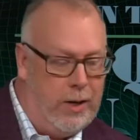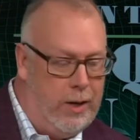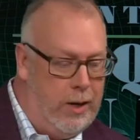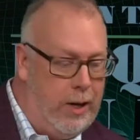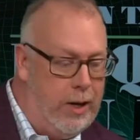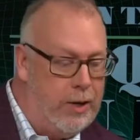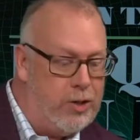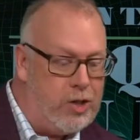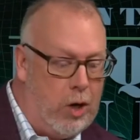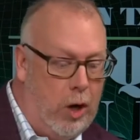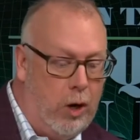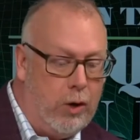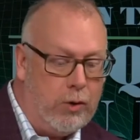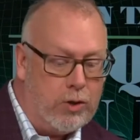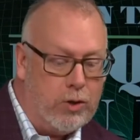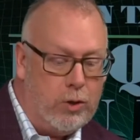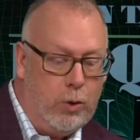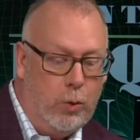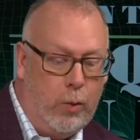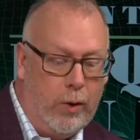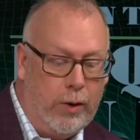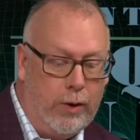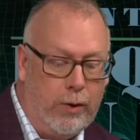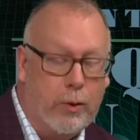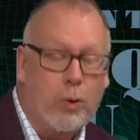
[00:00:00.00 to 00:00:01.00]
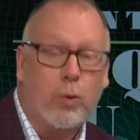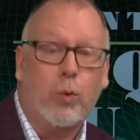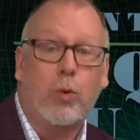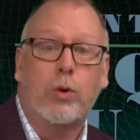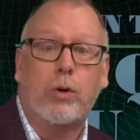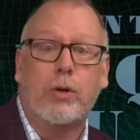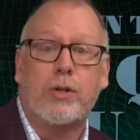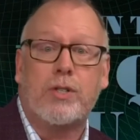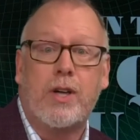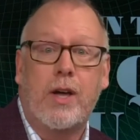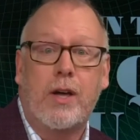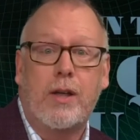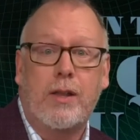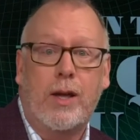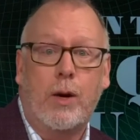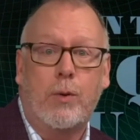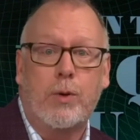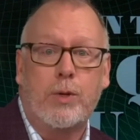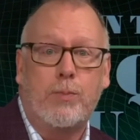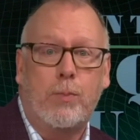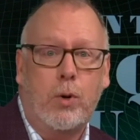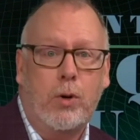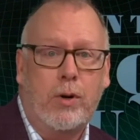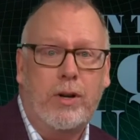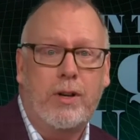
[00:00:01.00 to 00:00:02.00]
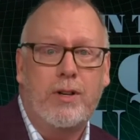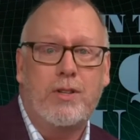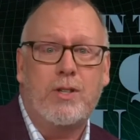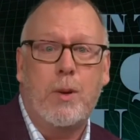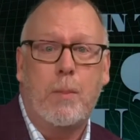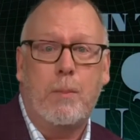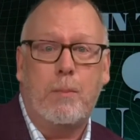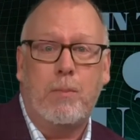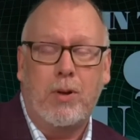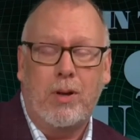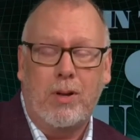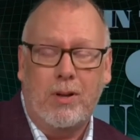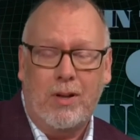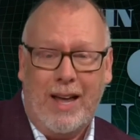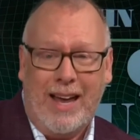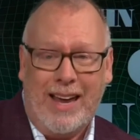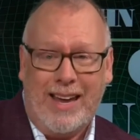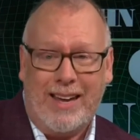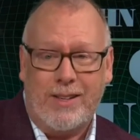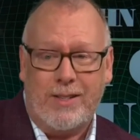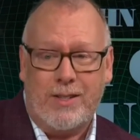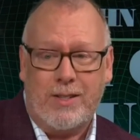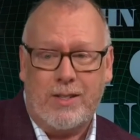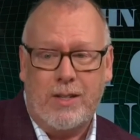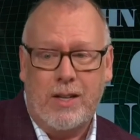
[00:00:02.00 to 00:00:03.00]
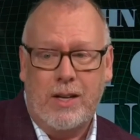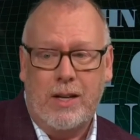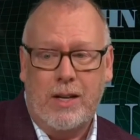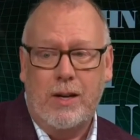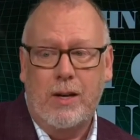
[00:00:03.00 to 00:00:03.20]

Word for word: It's also one of the rules that was put into place